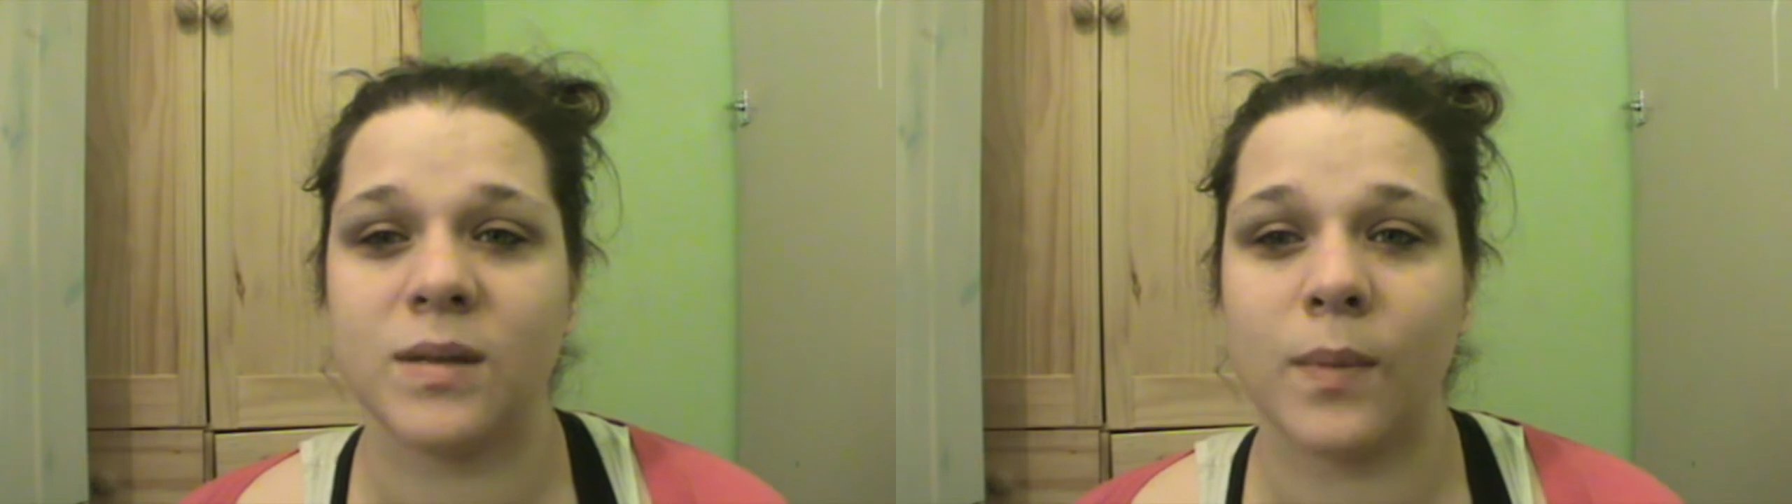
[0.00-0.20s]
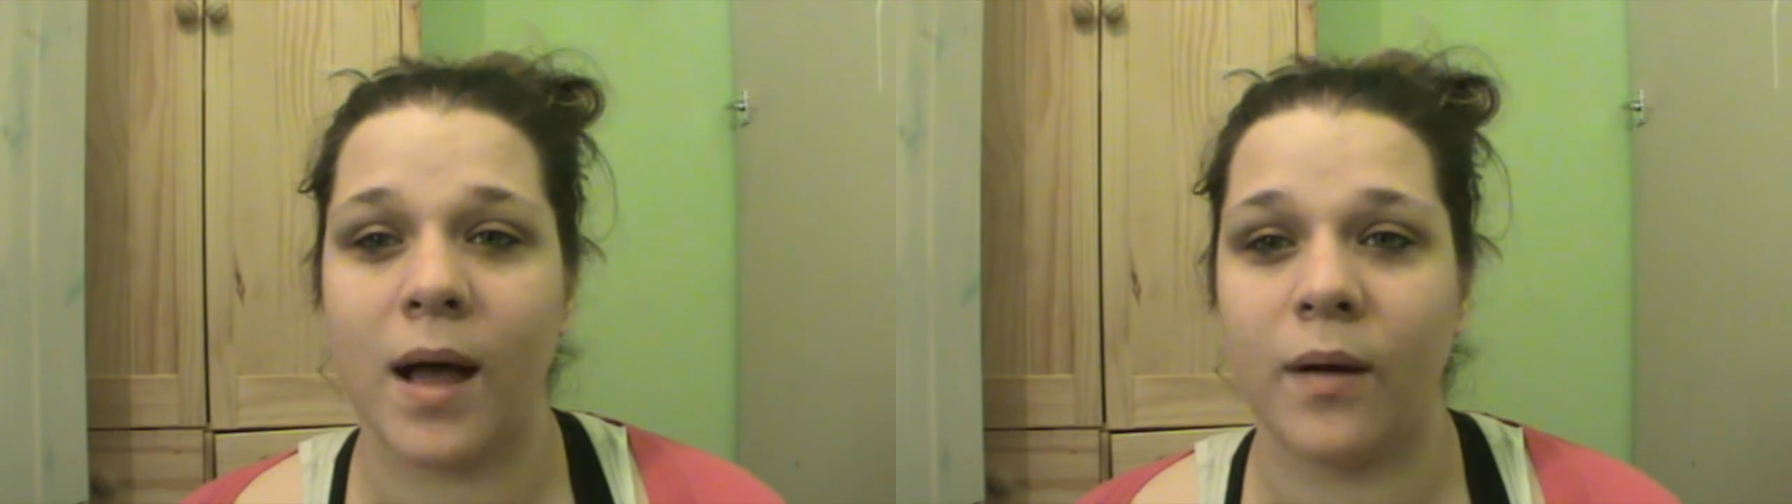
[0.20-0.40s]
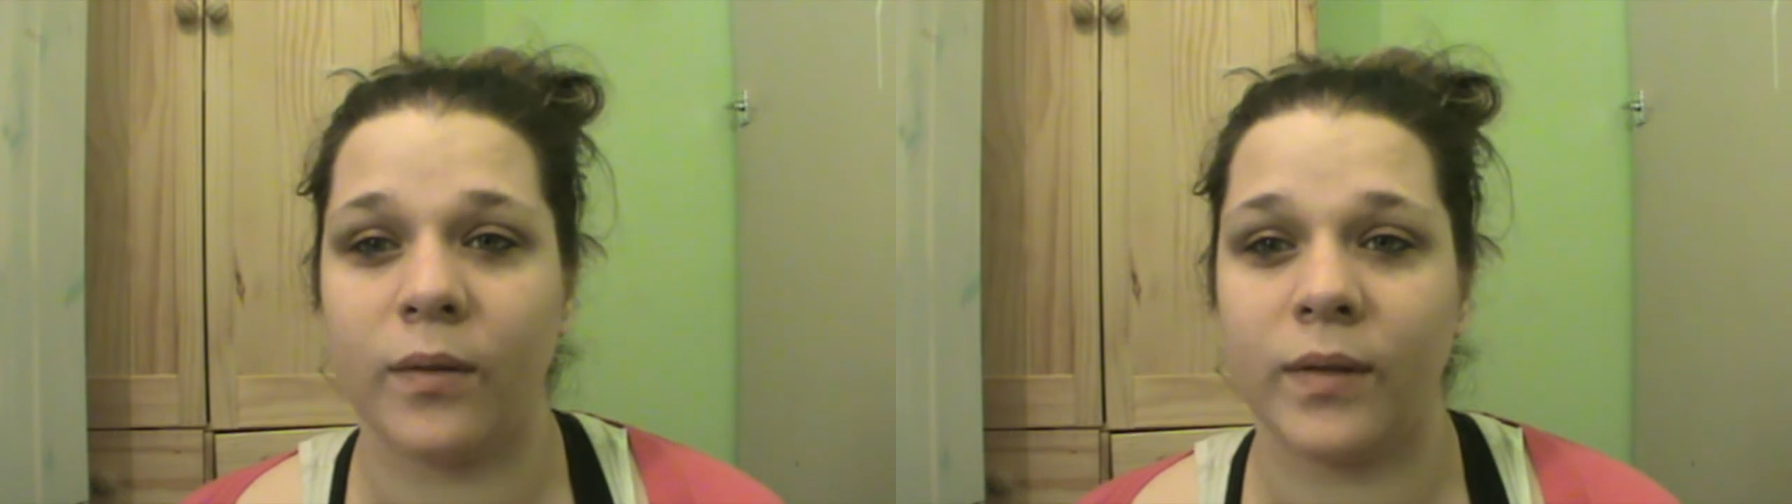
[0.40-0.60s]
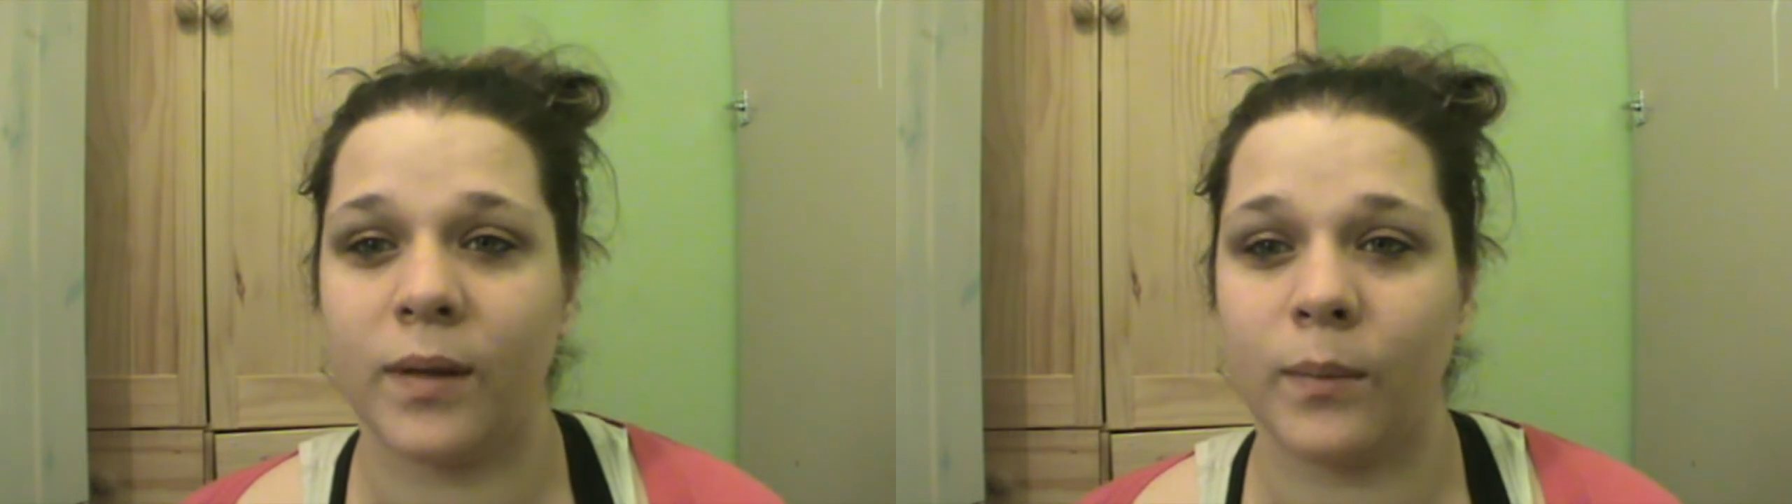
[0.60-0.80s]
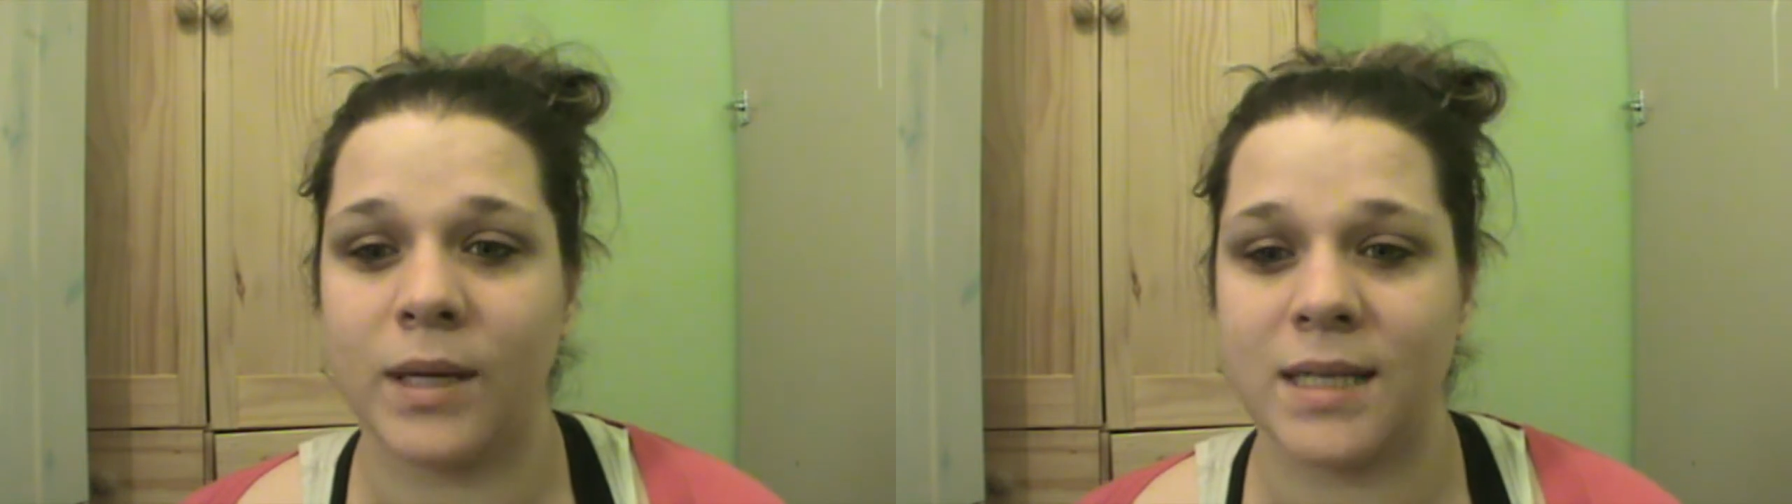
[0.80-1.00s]
as well
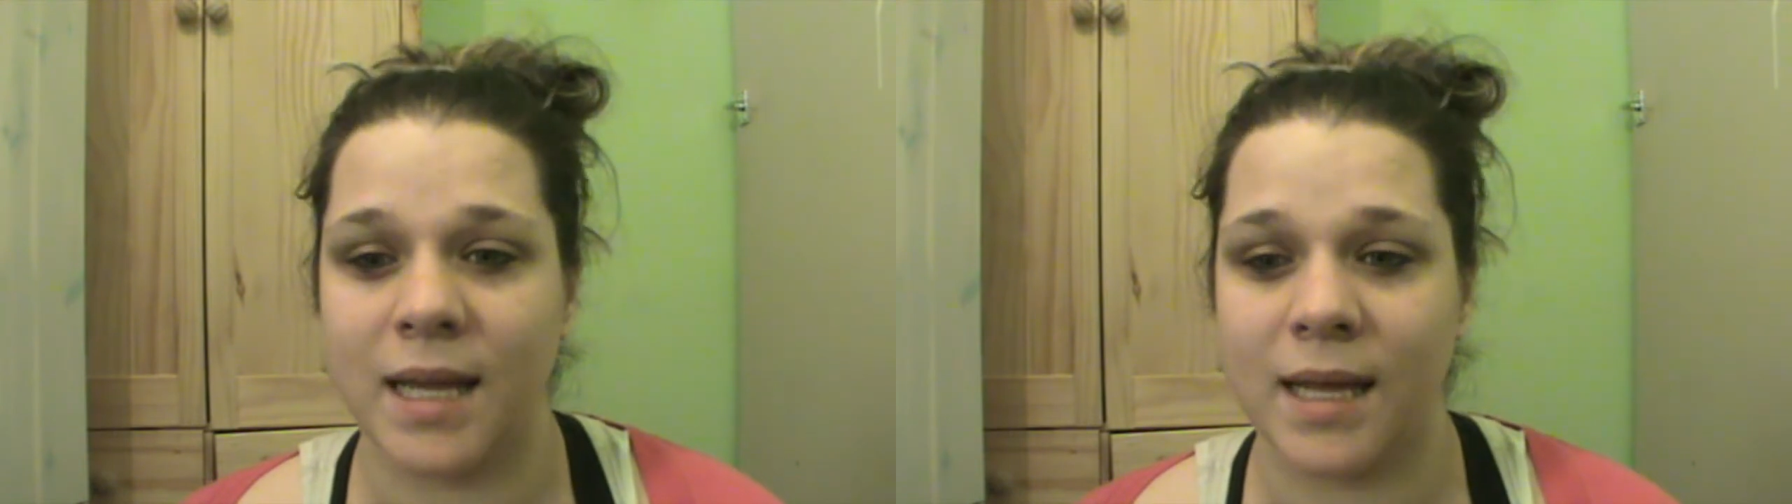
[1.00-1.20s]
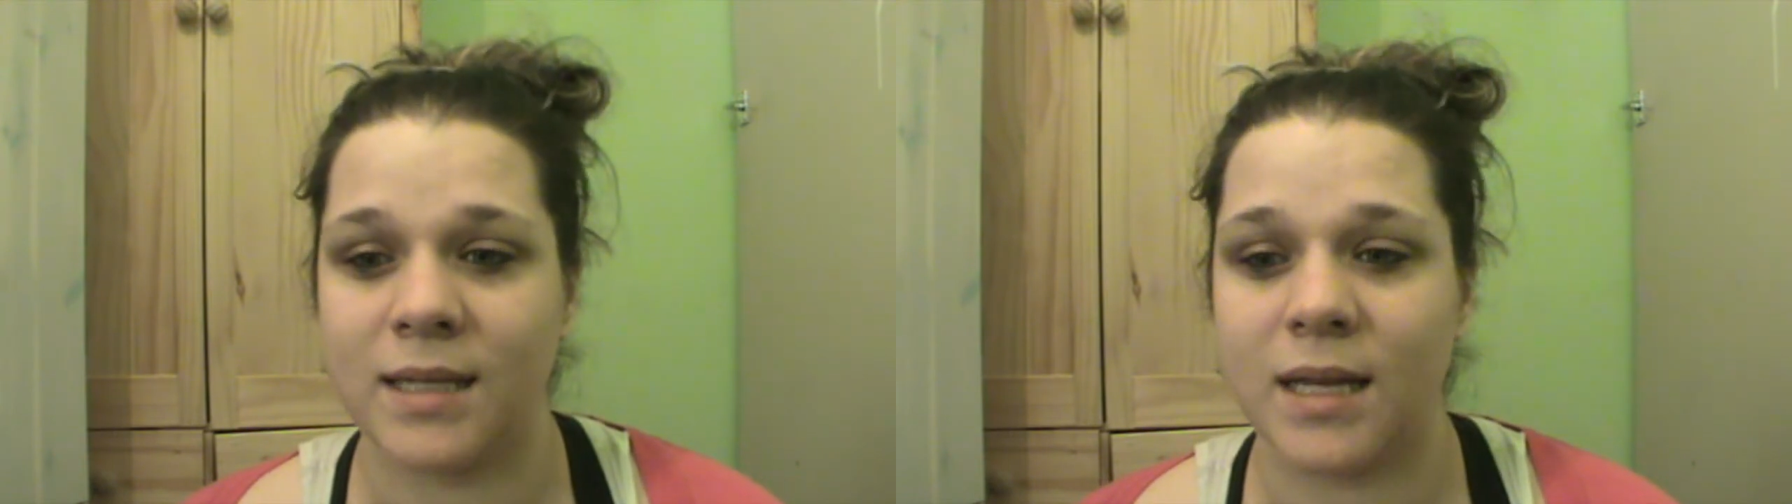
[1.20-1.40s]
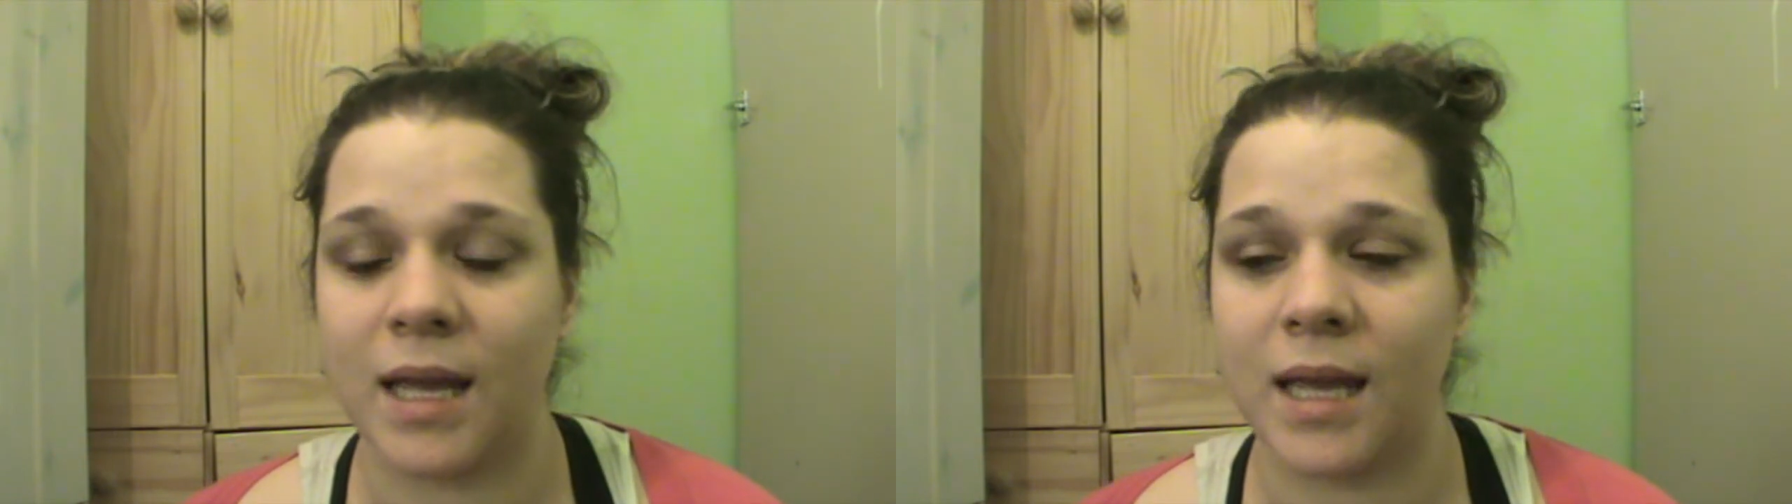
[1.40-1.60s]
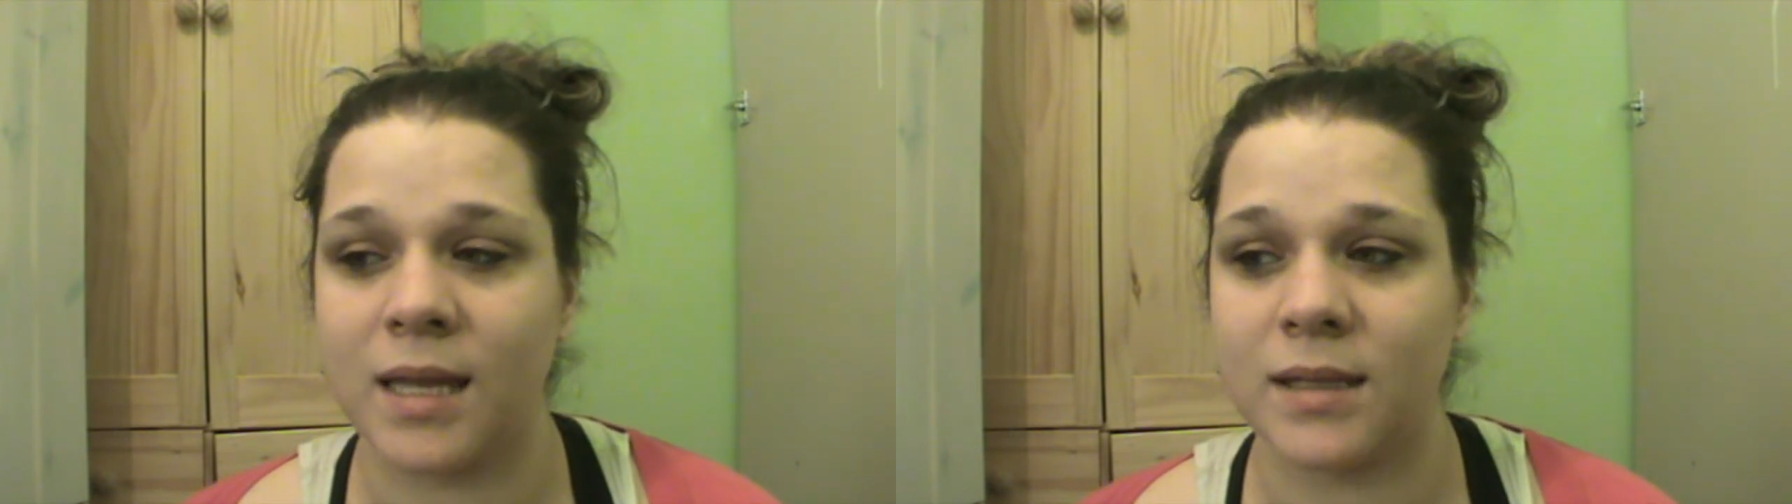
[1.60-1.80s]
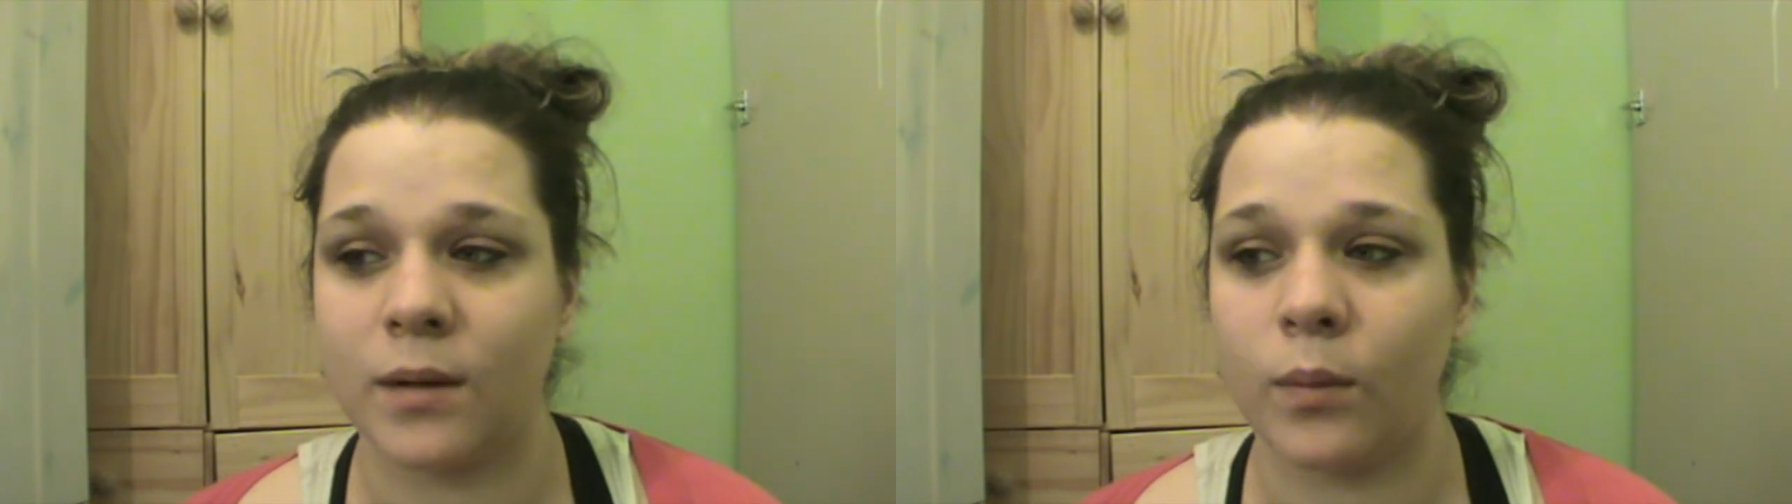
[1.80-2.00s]
that we did
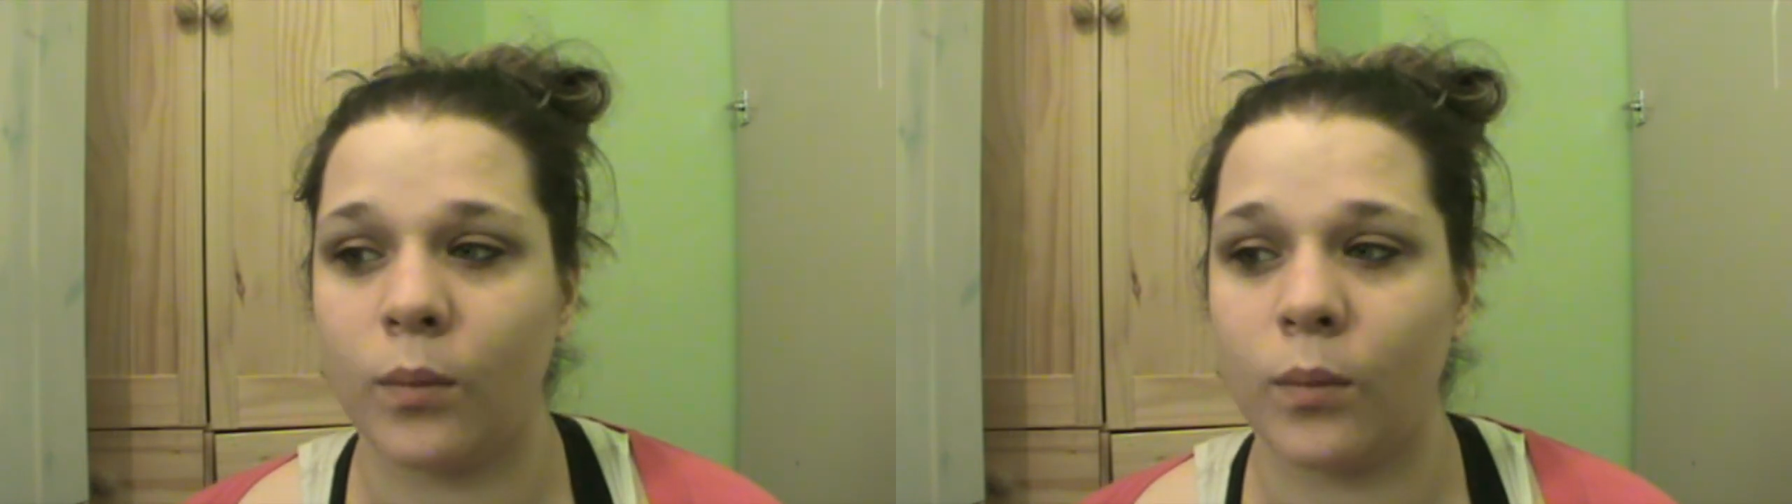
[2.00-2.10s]
is